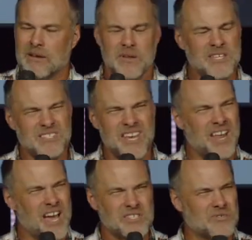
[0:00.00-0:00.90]
I'm not
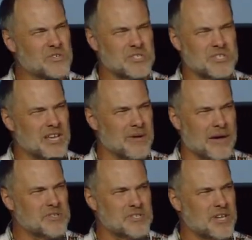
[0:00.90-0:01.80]
saying us versus
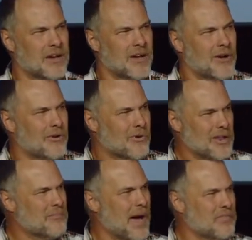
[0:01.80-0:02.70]
them. I'm just saying,
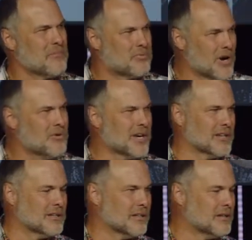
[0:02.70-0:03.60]
what about the
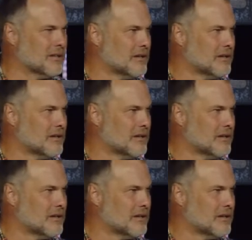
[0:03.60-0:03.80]
broken?